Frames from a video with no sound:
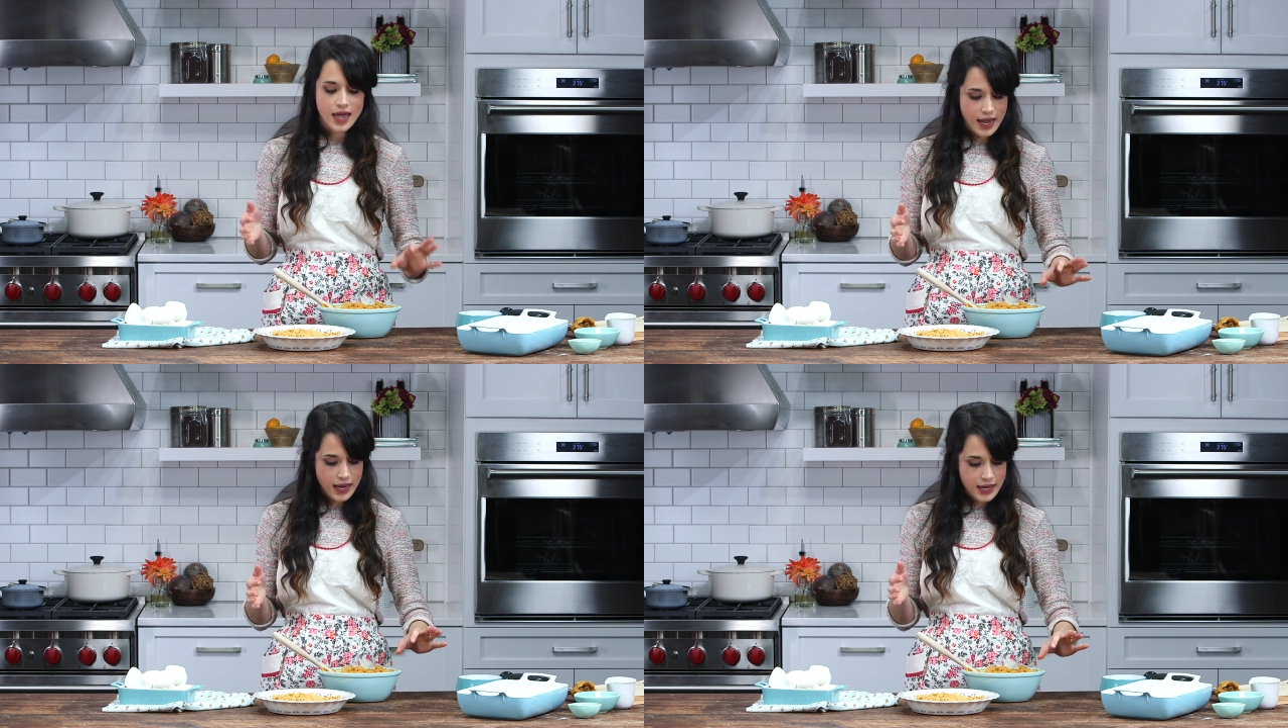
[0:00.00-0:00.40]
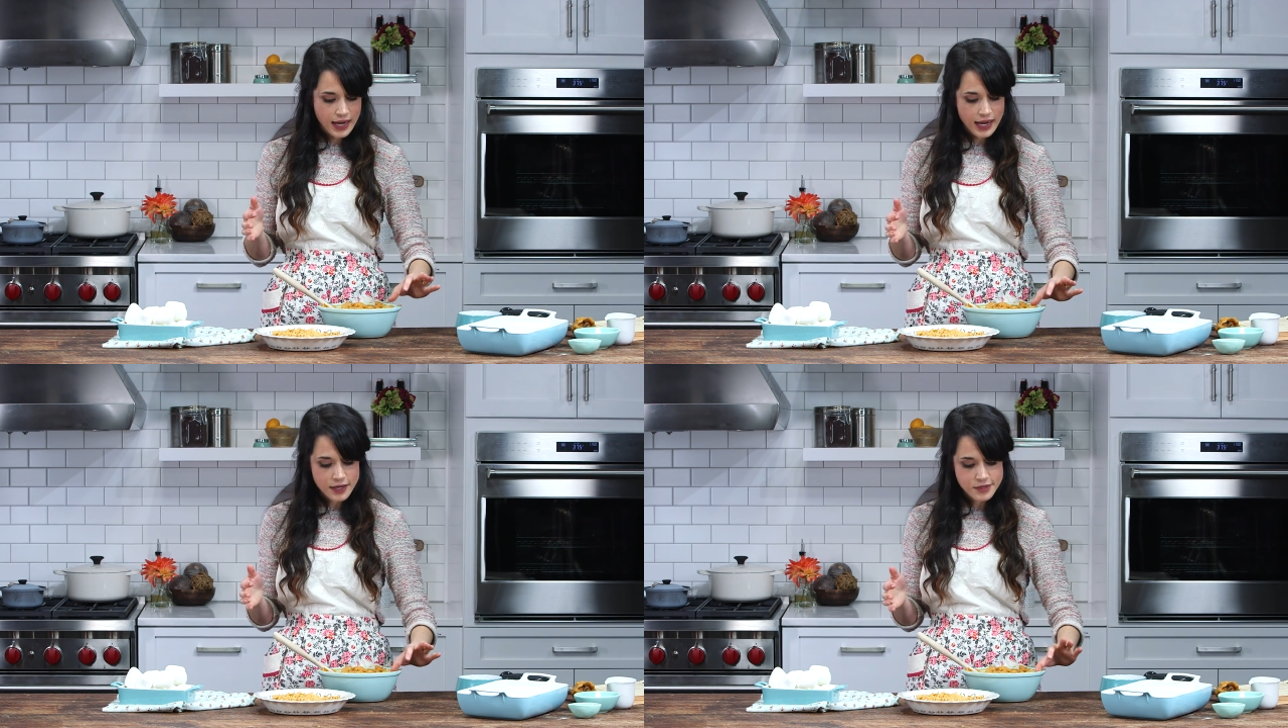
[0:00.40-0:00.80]
And
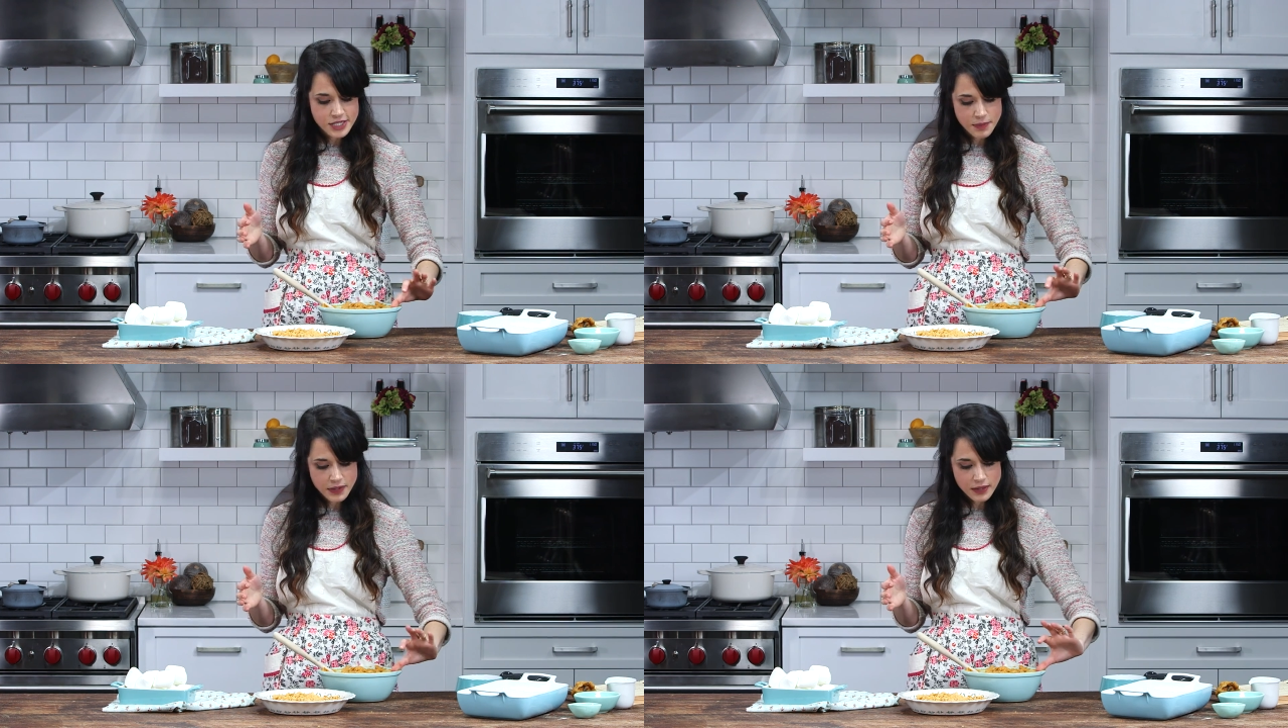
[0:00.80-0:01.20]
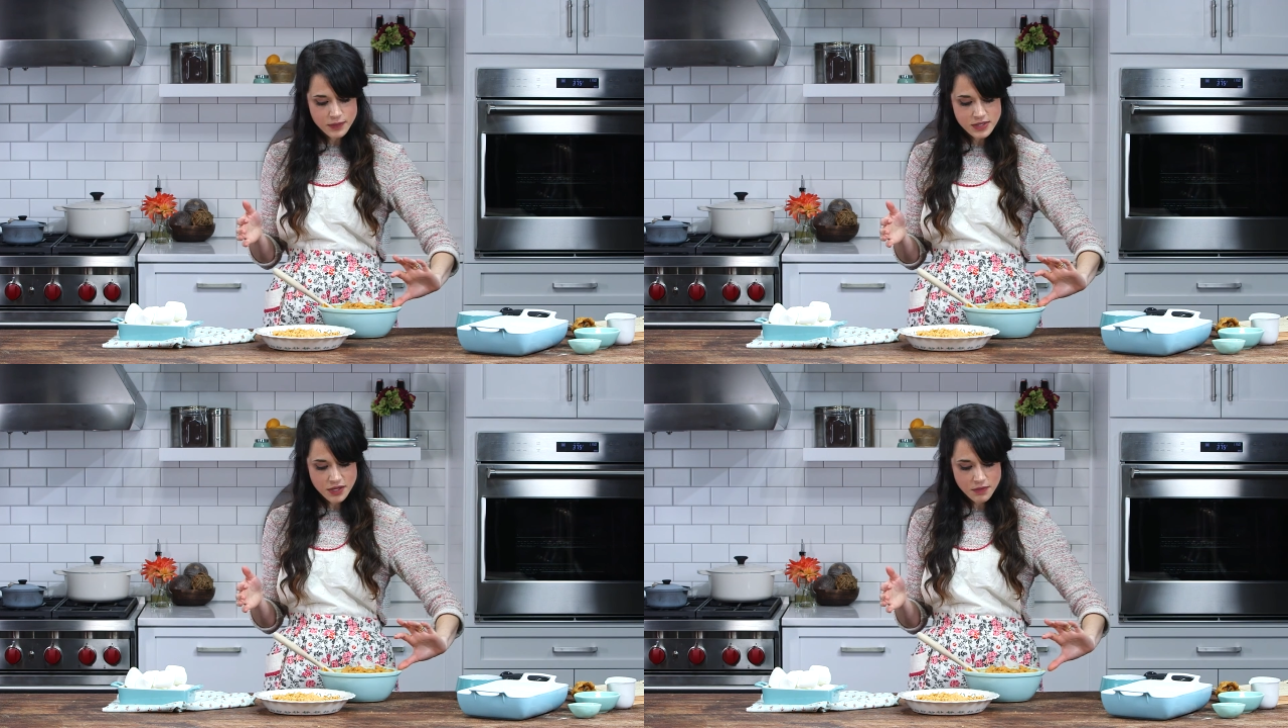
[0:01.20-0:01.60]
I know typically
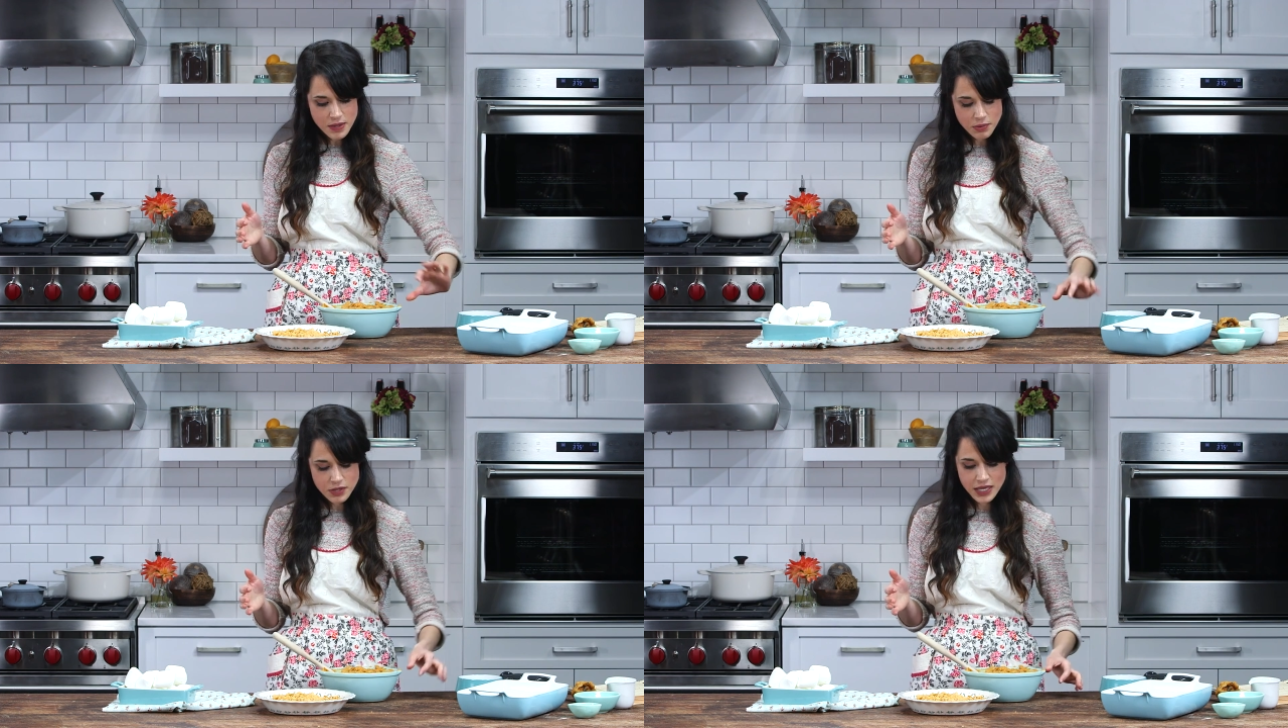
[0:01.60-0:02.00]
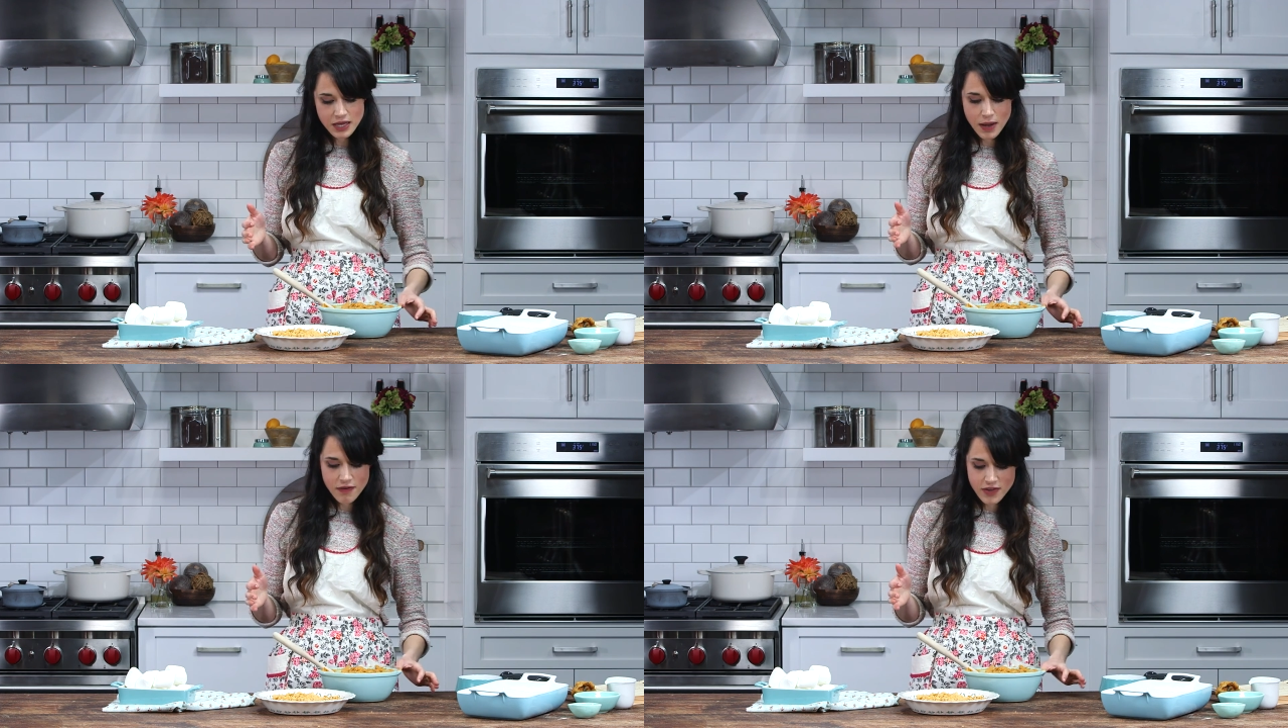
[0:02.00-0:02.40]
when Southern people think
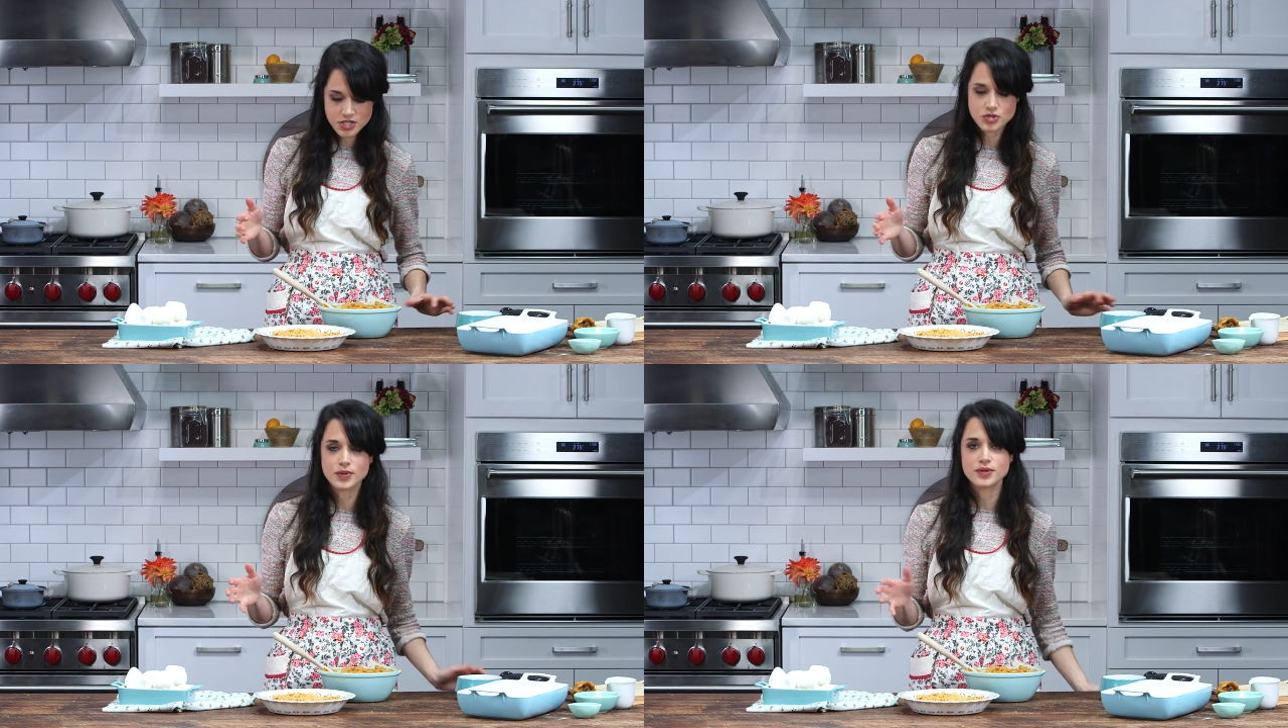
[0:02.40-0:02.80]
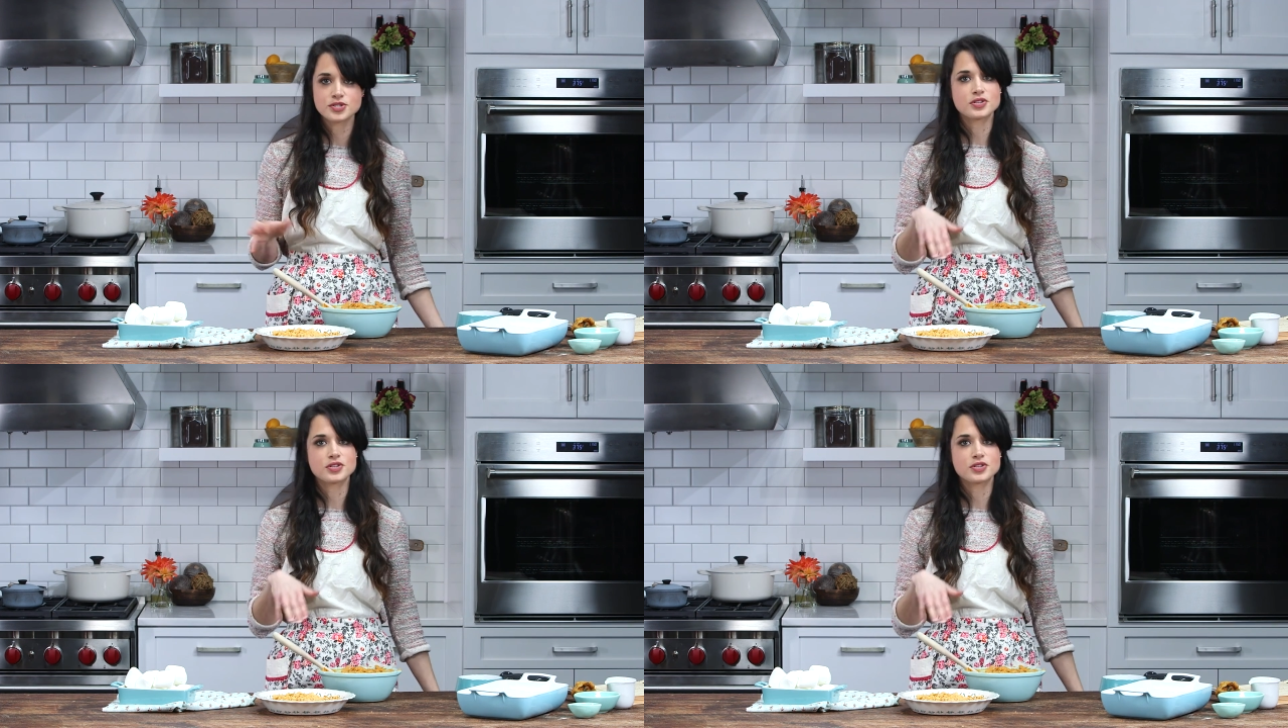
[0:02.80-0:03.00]
about vegetables,